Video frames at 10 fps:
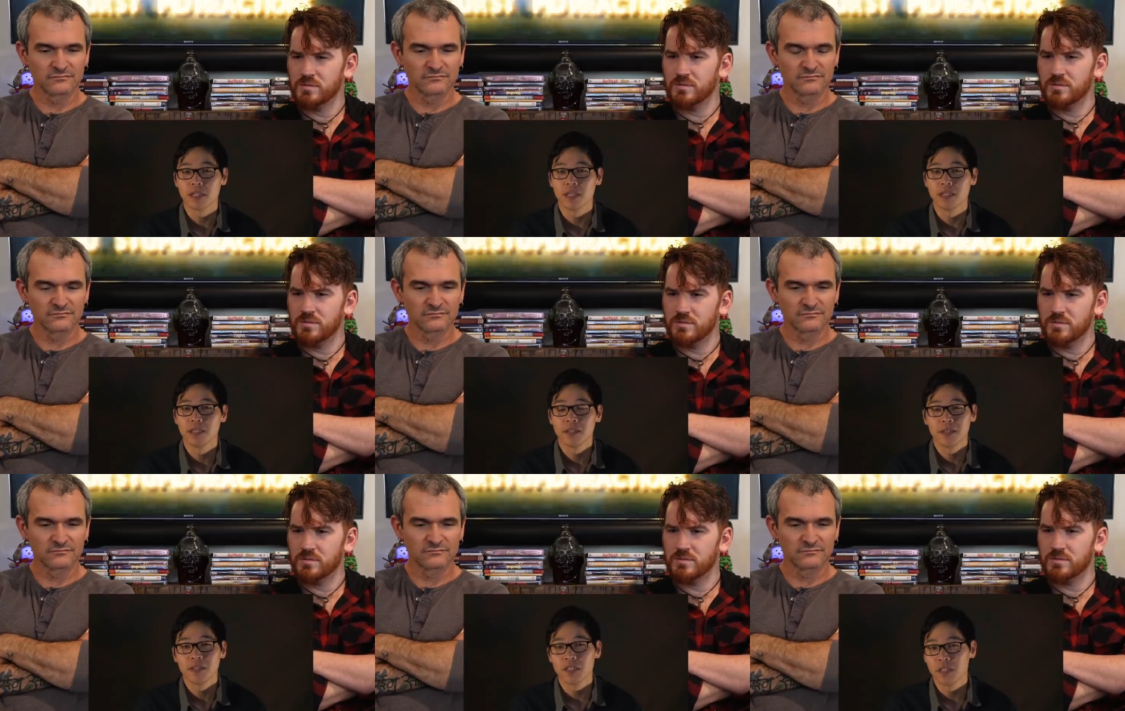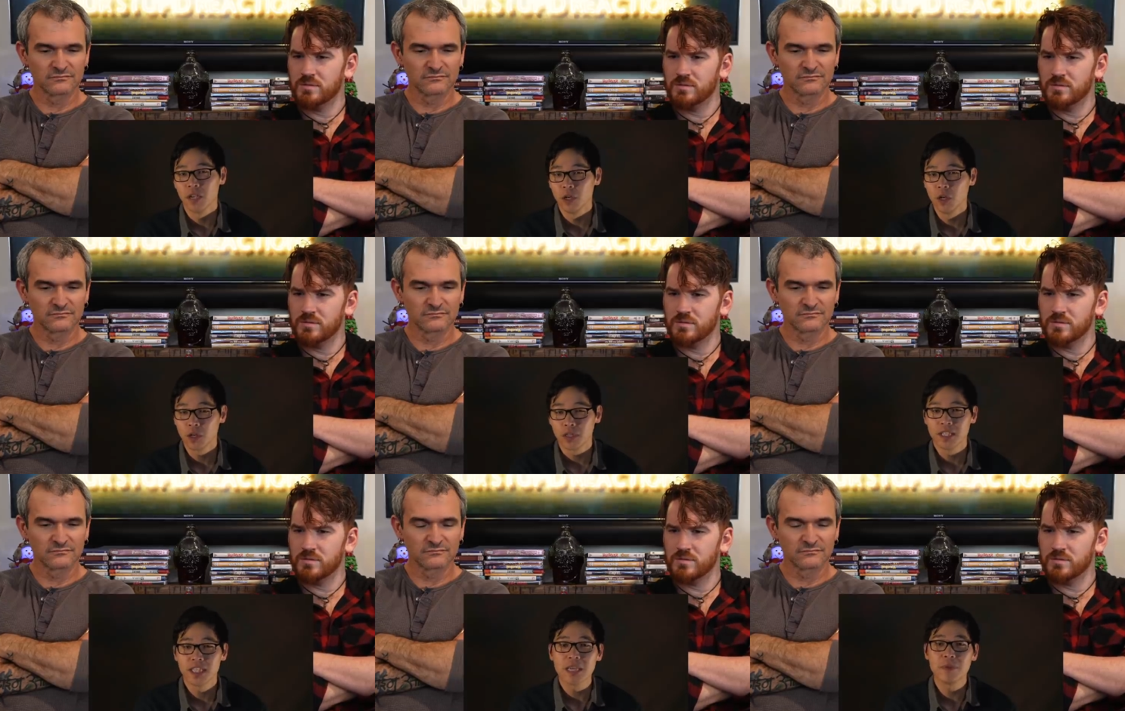Speaker 1: Uh, just a, a, look
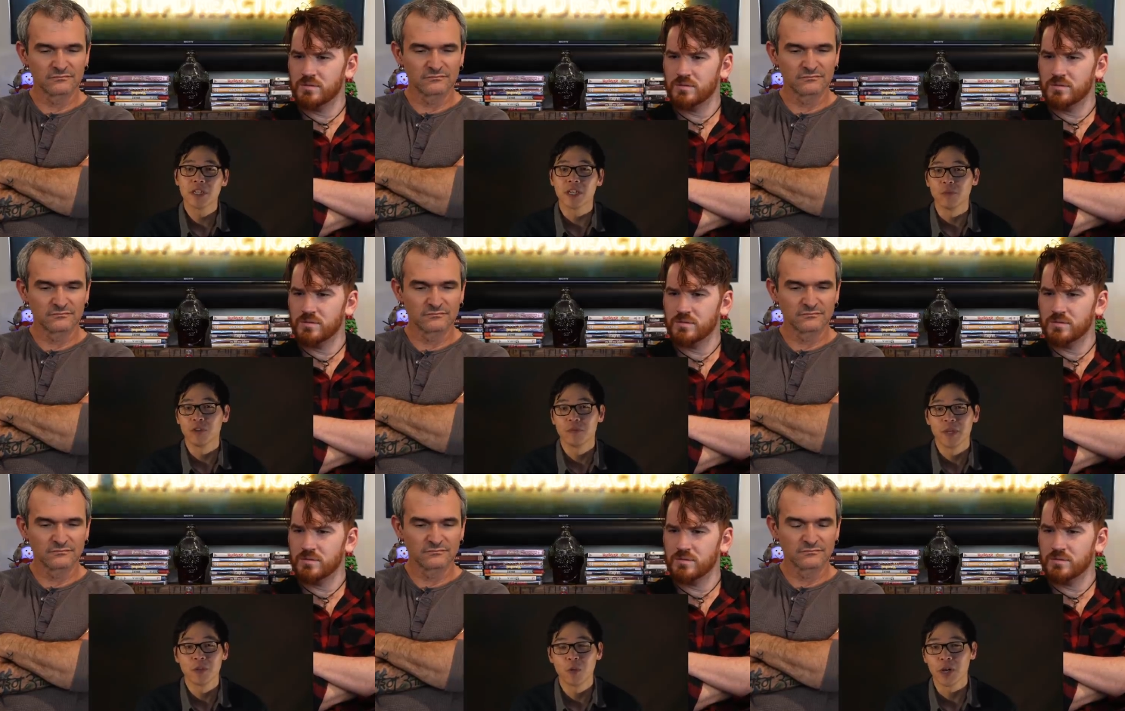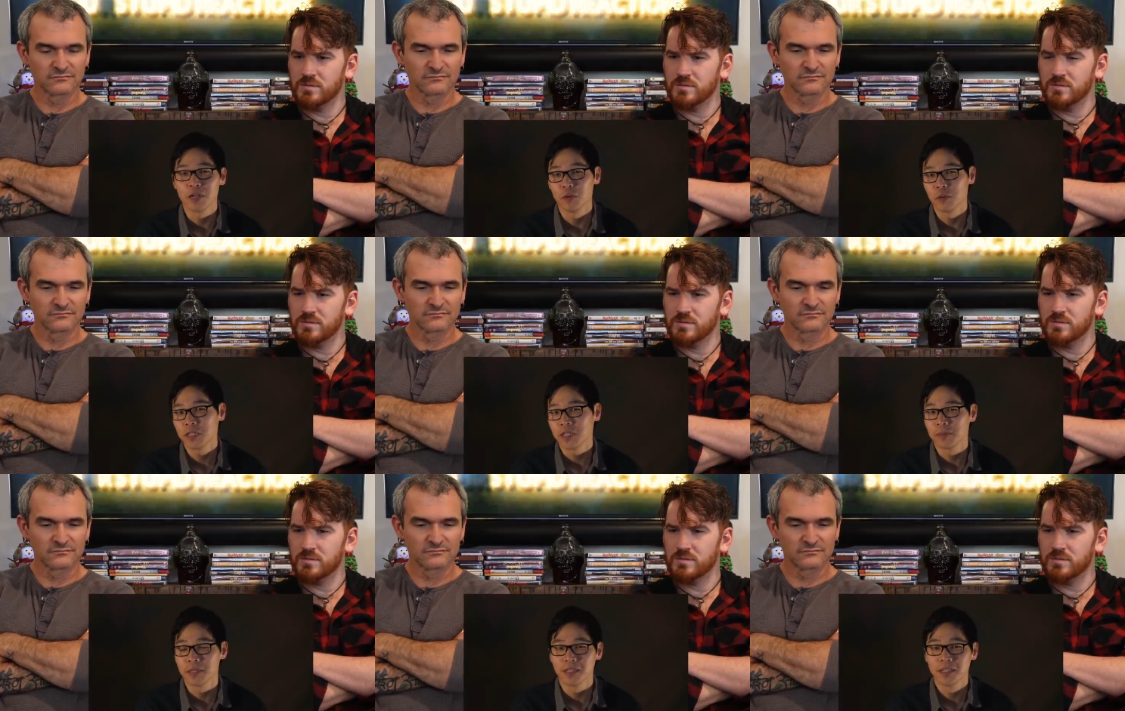at the team sheet would have been quite
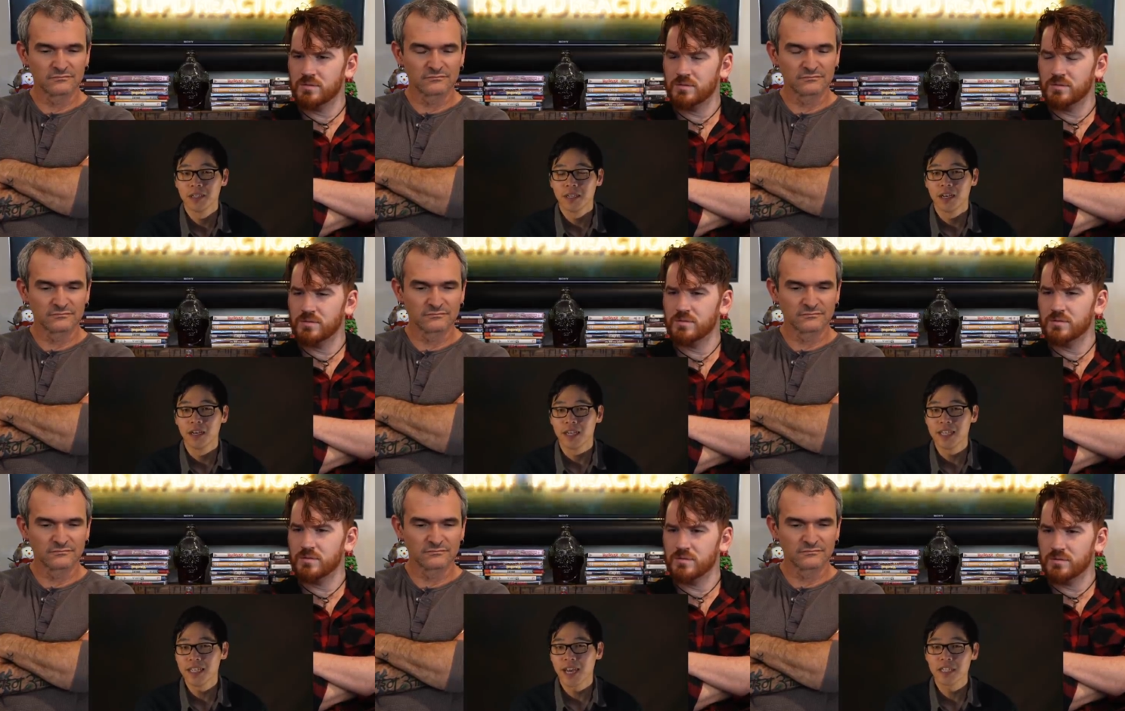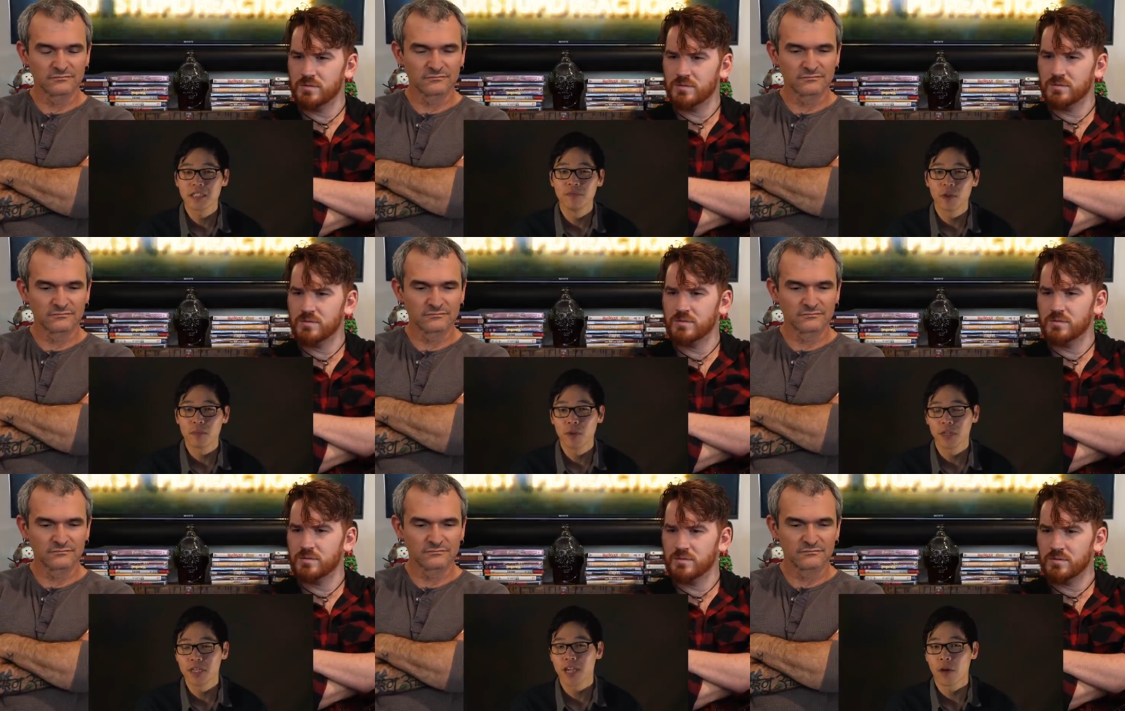daunting. But uh, India had some very
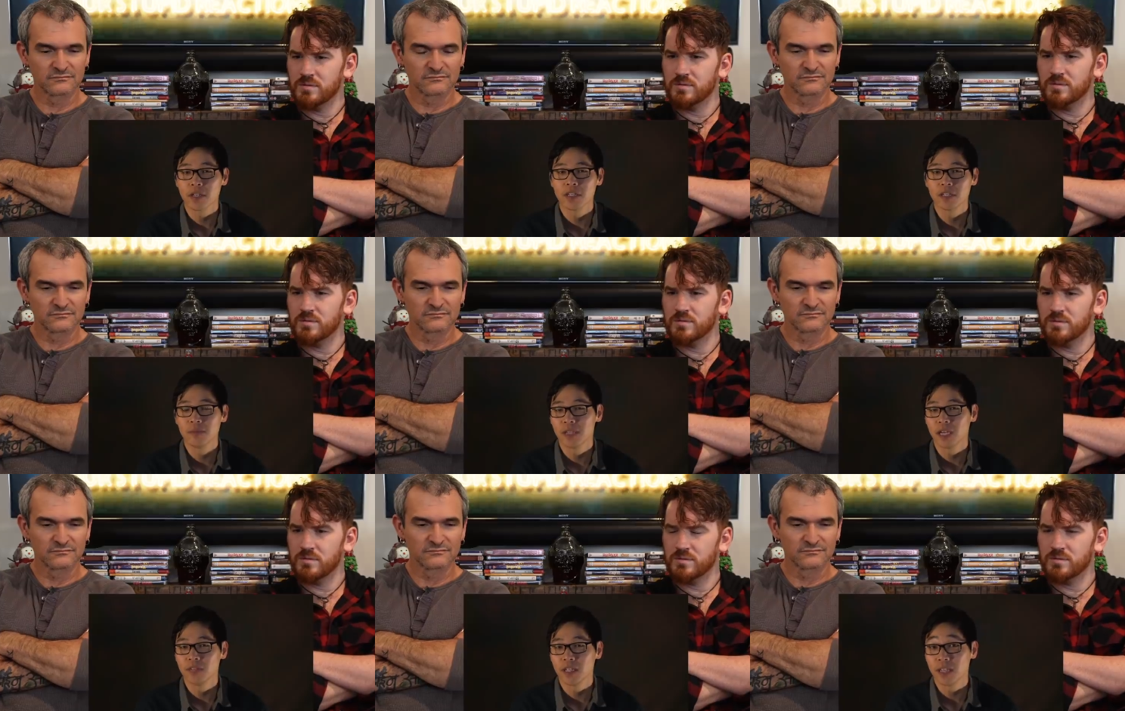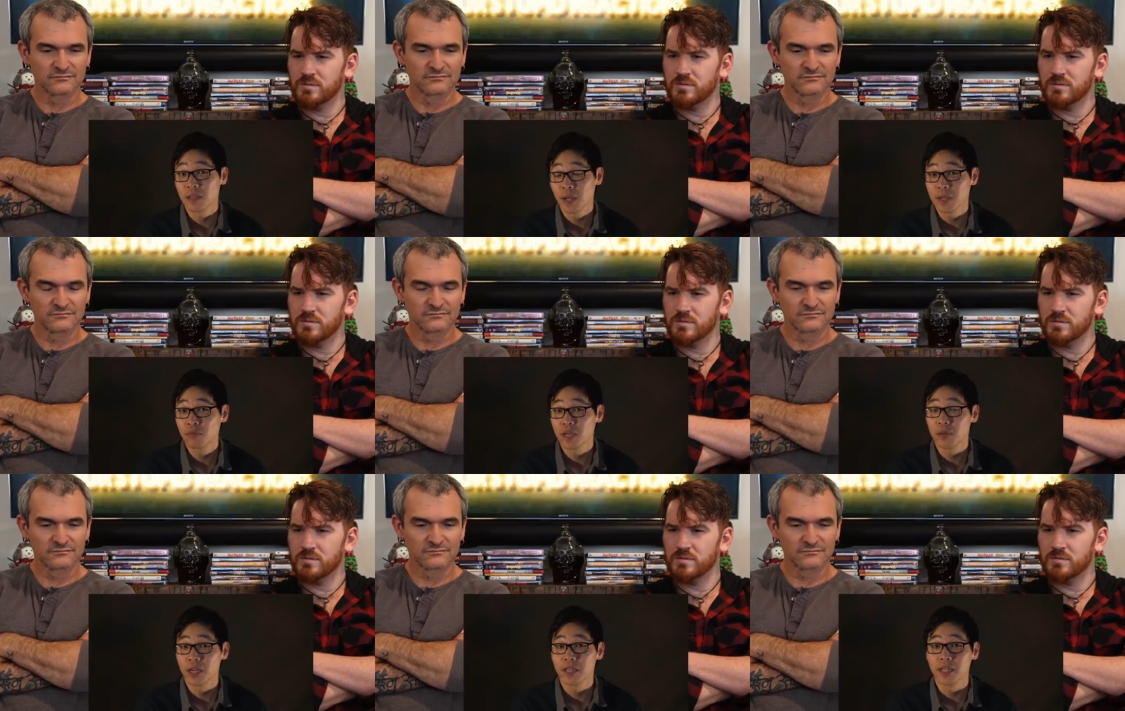plucky characters themselves. They, they played
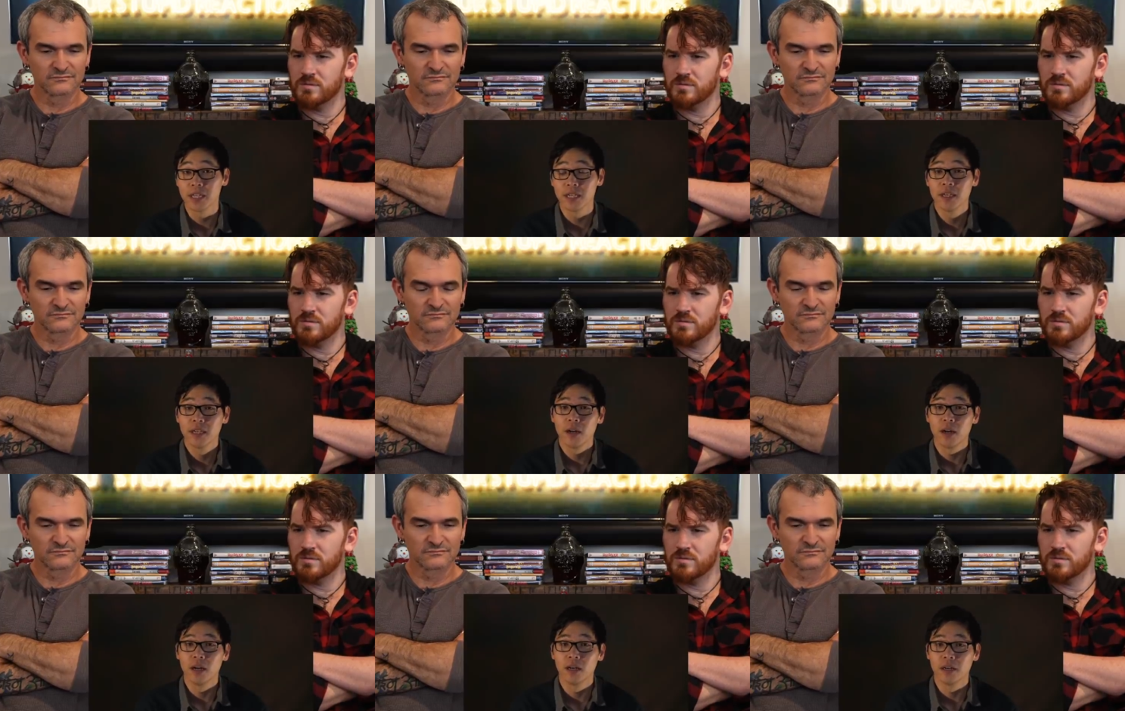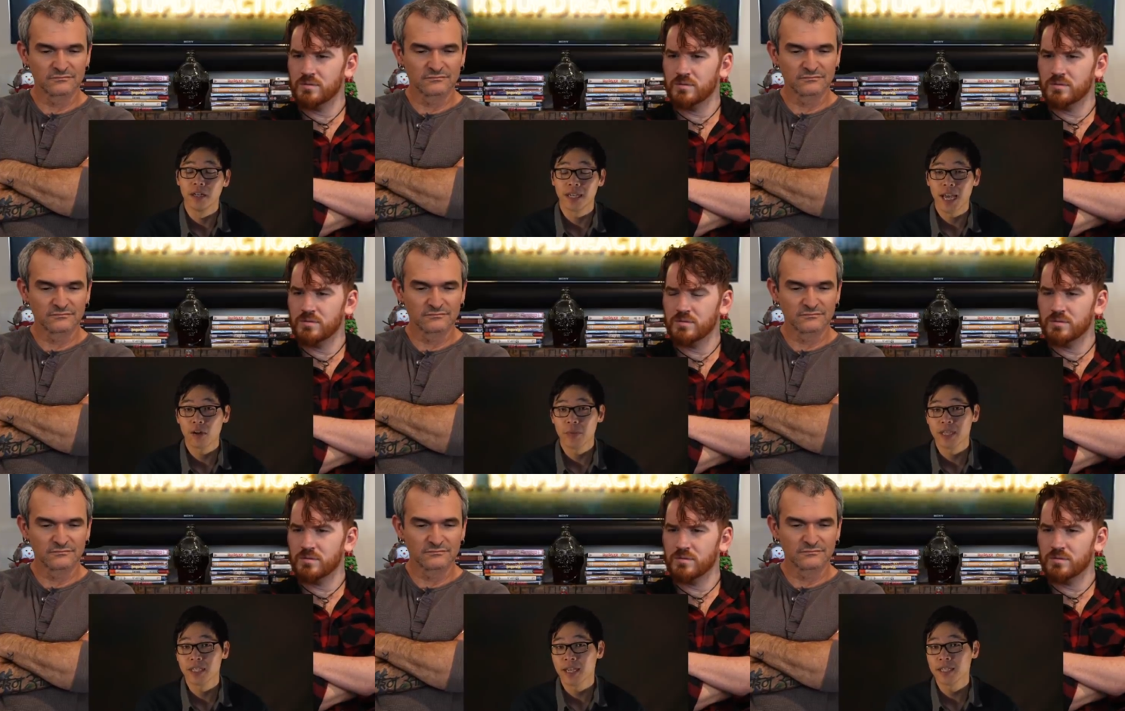pretty well in the uh, in the
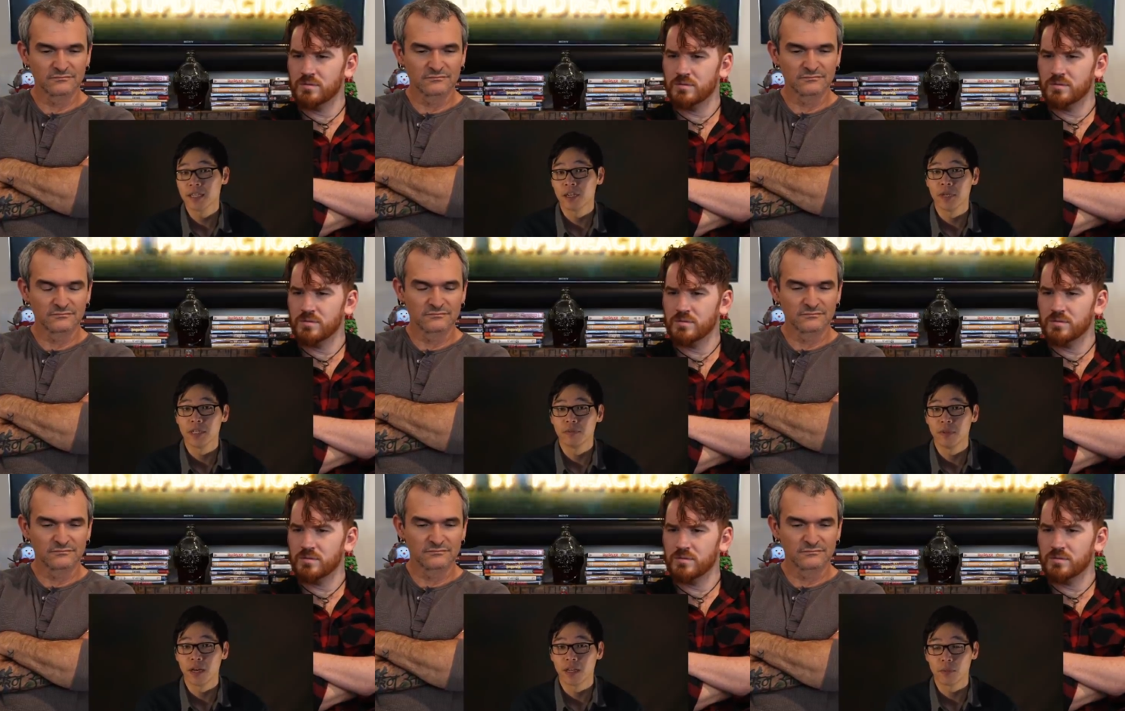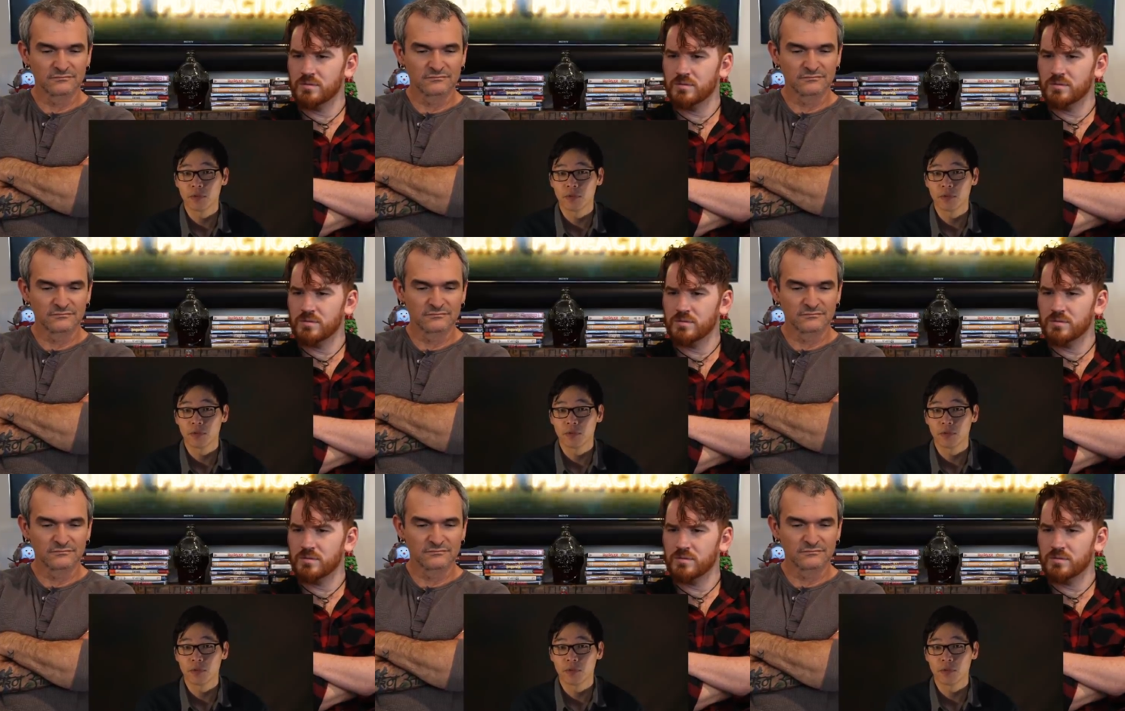Caribbean Test Series that, that